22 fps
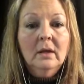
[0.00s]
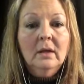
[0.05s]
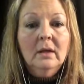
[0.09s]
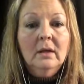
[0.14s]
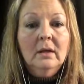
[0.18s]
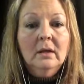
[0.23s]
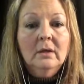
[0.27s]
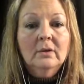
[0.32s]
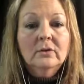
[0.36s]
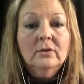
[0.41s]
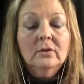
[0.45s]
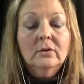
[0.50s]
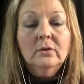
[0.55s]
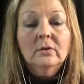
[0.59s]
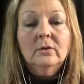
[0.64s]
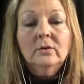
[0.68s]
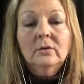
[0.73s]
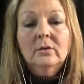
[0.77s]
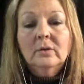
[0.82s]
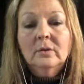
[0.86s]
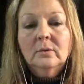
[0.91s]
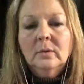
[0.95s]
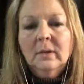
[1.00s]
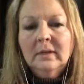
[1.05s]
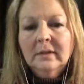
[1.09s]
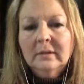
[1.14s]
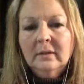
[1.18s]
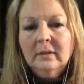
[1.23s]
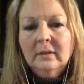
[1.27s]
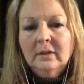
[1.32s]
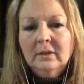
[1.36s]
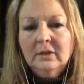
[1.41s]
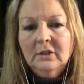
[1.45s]
So there was an
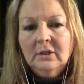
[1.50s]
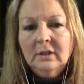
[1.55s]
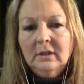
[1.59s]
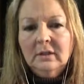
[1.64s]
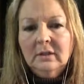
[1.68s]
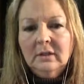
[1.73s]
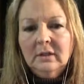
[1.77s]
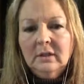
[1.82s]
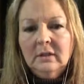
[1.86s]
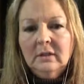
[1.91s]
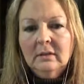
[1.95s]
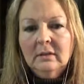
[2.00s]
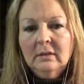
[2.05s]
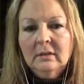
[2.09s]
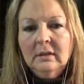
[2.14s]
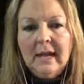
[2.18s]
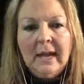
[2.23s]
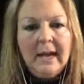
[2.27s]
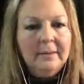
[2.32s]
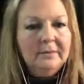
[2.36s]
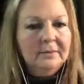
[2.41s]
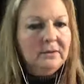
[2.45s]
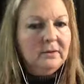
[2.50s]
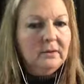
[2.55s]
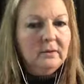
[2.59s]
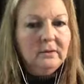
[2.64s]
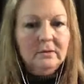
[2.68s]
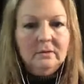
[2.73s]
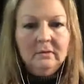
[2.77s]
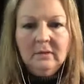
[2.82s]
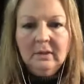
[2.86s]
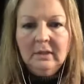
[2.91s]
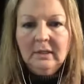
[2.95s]
agenda,
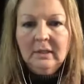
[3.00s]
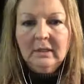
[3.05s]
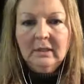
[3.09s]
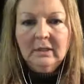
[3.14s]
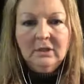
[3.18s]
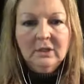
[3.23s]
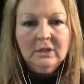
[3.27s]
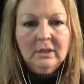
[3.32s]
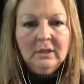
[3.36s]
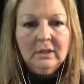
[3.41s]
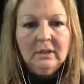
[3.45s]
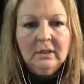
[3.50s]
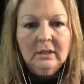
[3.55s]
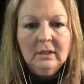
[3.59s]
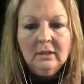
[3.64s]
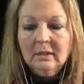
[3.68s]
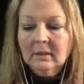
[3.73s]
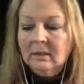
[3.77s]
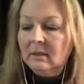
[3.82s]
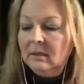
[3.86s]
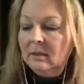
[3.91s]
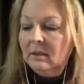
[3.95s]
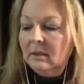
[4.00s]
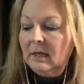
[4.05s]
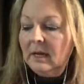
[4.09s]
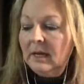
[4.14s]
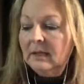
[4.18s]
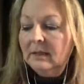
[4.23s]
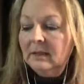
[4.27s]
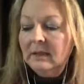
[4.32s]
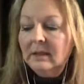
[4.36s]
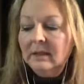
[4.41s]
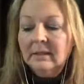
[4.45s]
absolutely an agenda, and
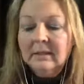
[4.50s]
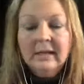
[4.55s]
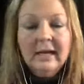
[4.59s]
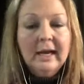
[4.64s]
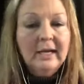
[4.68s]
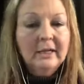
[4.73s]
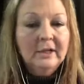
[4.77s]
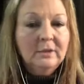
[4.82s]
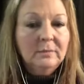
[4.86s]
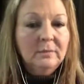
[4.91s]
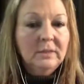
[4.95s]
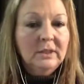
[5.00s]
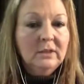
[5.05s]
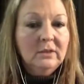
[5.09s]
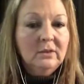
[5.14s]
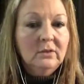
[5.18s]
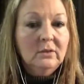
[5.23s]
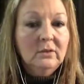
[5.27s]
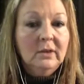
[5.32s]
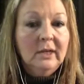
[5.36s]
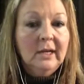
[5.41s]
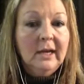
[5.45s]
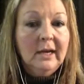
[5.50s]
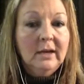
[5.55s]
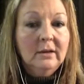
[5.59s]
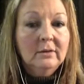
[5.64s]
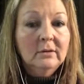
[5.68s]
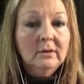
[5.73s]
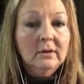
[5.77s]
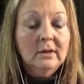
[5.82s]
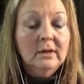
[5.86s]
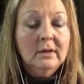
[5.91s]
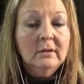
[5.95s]
the attachment to the
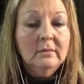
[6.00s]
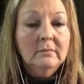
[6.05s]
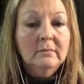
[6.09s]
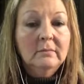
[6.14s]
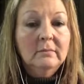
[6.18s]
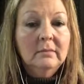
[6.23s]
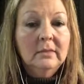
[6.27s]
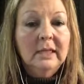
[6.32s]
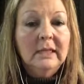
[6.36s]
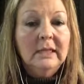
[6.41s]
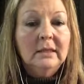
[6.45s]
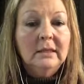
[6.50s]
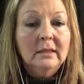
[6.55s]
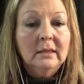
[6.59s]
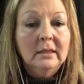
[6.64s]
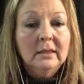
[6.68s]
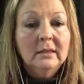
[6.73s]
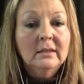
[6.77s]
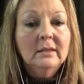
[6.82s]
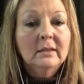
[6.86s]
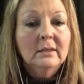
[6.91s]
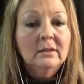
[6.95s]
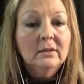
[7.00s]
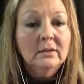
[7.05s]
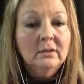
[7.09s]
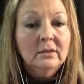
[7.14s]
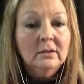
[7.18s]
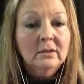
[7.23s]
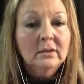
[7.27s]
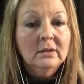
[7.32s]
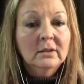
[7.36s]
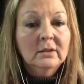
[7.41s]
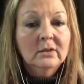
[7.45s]
outcome. It needed to
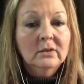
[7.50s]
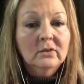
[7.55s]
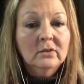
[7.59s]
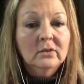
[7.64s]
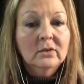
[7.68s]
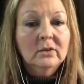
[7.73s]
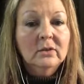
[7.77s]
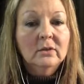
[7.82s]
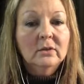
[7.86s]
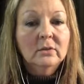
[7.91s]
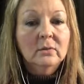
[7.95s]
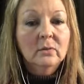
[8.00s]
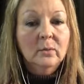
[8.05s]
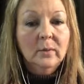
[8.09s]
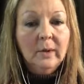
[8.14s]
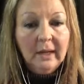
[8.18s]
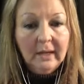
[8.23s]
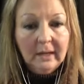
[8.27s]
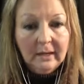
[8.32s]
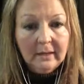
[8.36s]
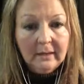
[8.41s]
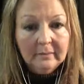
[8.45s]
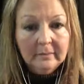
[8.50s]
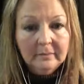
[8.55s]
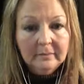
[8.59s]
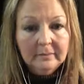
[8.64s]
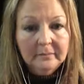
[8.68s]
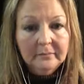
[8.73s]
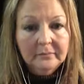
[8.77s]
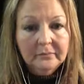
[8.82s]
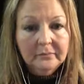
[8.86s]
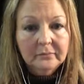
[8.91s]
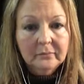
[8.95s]
look a certain way.
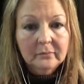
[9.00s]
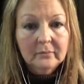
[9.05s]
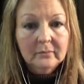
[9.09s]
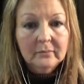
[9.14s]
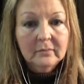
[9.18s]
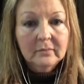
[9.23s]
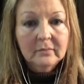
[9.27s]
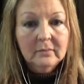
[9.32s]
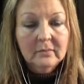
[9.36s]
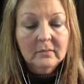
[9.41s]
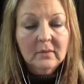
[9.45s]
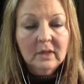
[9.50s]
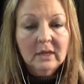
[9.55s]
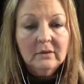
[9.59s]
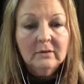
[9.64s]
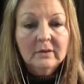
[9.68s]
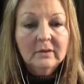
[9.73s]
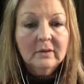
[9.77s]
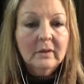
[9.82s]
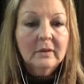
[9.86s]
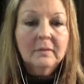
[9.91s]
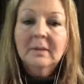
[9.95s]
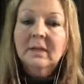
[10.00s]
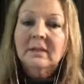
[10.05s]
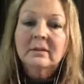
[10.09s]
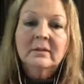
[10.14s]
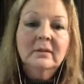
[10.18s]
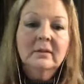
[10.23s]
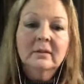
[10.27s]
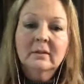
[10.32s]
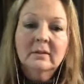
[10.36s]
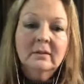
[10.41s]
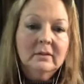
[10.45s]
Now, in some
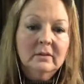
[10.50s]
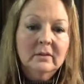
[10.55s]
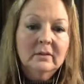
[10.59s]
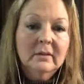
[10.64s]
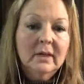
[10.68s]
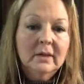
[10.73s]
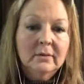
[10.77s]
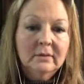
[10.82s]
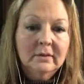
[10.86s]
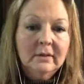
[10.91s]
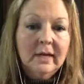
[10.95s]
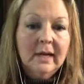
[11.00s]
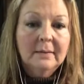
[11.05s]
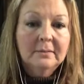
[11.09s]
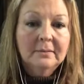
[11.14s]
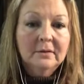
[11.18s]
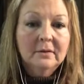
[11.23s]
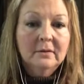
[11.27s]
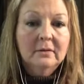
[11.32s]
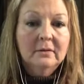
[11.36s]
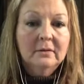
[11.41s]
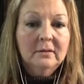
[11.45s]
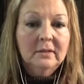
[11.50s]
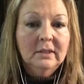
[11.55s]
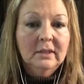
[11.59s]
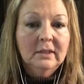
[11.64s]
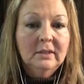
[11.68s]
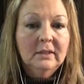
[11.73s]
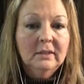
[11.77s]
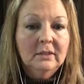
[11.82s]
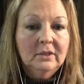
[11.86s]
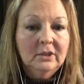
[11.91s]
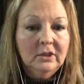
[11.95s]
instances, that was absolutely
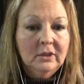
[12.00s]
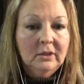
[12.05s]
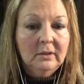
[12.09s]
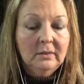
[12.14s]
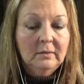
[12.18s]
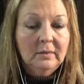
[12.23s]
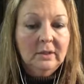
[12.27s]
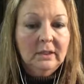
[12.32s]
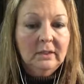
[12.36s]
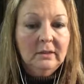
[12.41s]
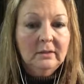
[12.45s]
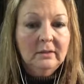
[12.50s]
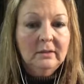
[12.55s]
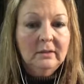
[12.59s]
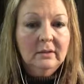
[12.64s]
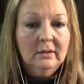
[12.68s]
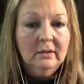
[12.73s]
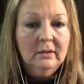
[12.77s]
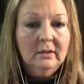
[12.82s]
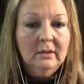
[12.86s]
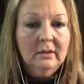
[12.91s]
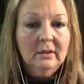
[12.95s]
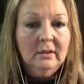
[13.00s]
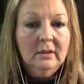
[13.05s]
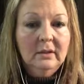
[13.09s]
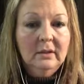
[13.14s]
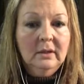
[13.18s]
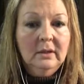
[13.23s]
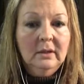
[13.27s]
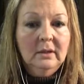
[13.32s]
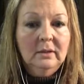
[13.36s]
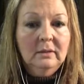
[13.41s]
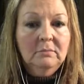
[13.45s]
legitimate.
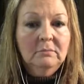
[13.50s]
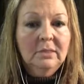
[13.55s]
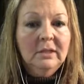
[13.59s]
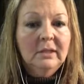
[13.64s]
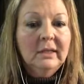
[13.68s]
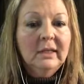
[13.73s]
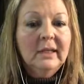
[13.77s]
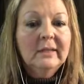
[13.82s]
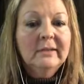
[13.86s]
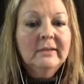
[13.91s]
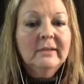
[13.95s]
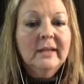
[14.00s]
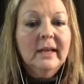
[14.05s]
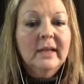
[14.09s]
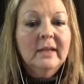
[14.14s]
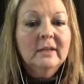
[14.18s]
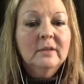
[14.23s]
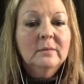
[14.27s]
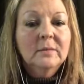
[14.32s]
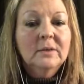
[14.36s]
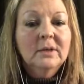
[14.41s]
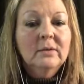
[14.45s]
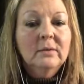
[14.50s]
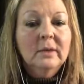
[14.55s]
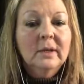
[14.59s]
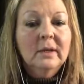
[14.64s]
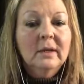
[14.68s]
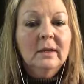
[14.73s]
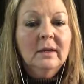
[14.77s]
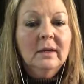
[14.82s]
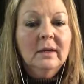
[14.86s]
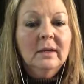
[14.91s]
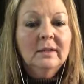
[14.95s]
But let's say it's between a
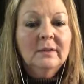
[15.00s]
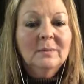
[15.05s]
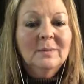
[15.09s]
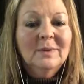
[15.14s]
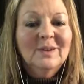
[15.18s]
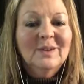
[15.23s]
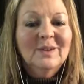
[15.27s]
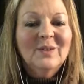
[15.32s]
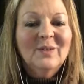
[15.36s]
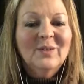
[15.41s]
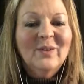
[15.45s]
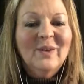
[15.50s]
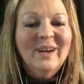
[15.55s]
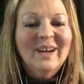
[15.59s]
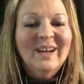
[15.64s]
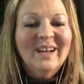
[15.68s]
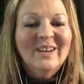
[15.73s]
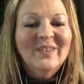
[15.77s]
husband and wife.